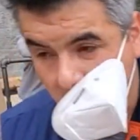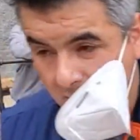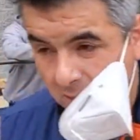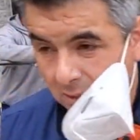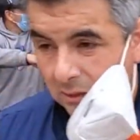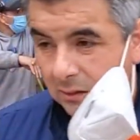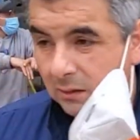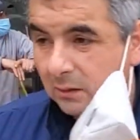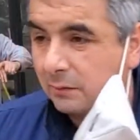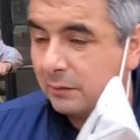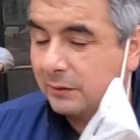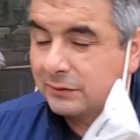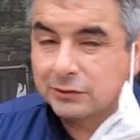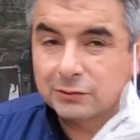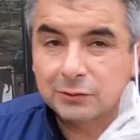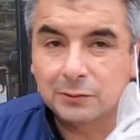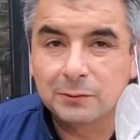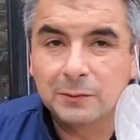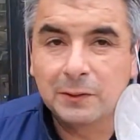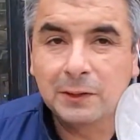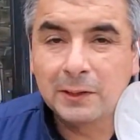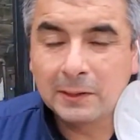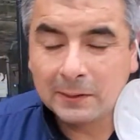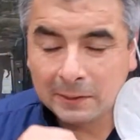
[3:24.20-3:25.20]
2 people,
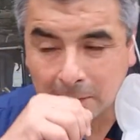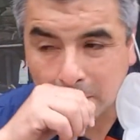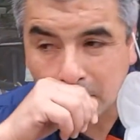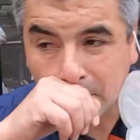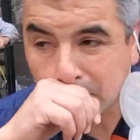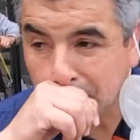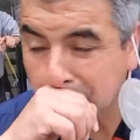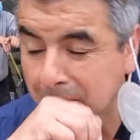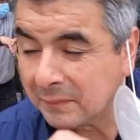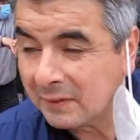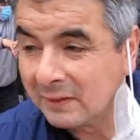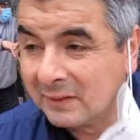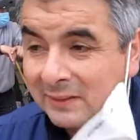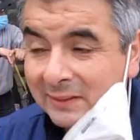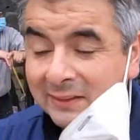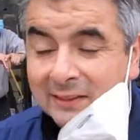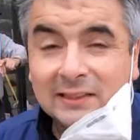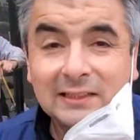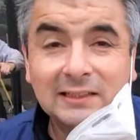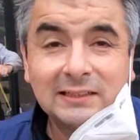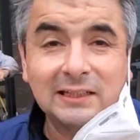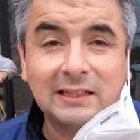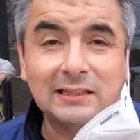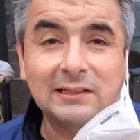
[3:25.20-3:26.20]
because you don't want to
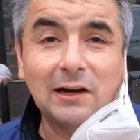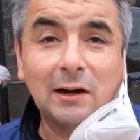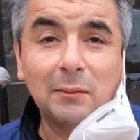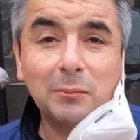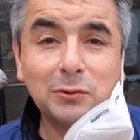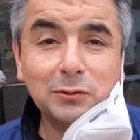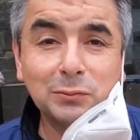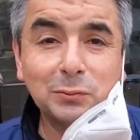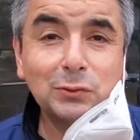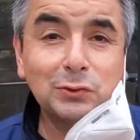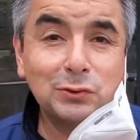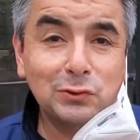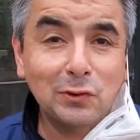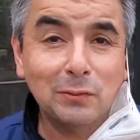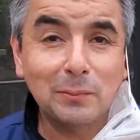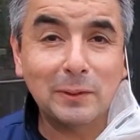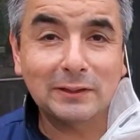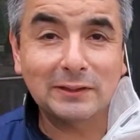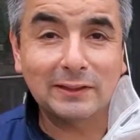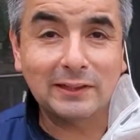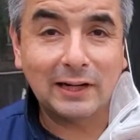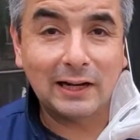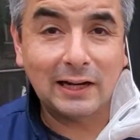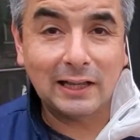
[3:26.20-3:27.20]
break your back
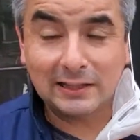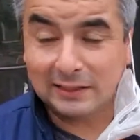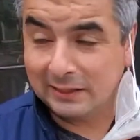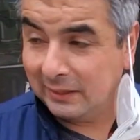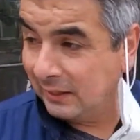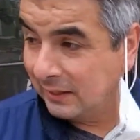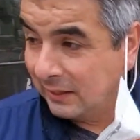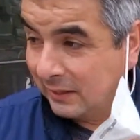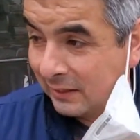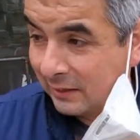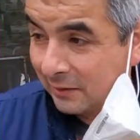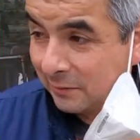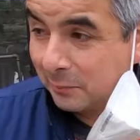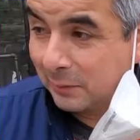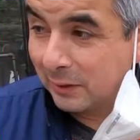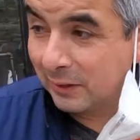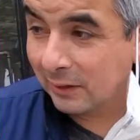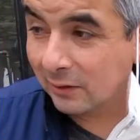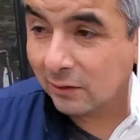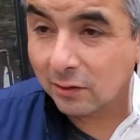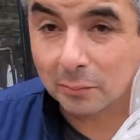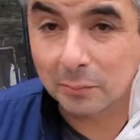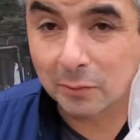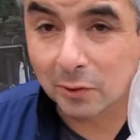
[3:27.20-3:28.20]
when you're doing this
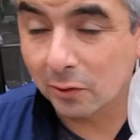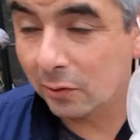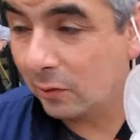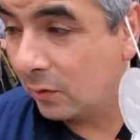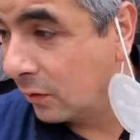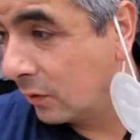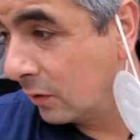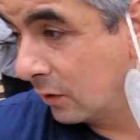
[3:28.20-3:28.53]
type of work.